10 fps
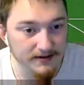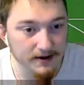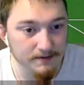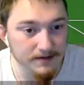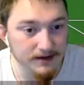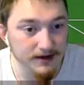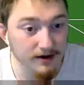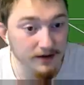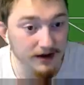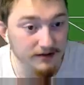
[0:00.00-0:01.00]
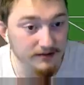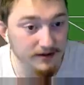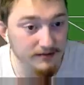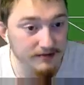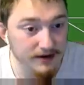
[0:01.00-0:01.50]
Oh, there we go. We actually were
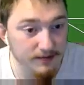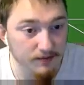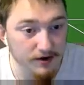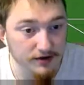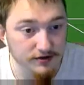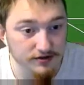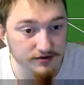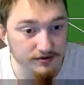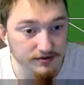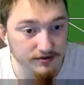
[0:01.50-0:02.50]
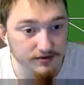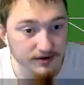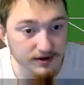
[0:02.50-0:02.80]
able to make two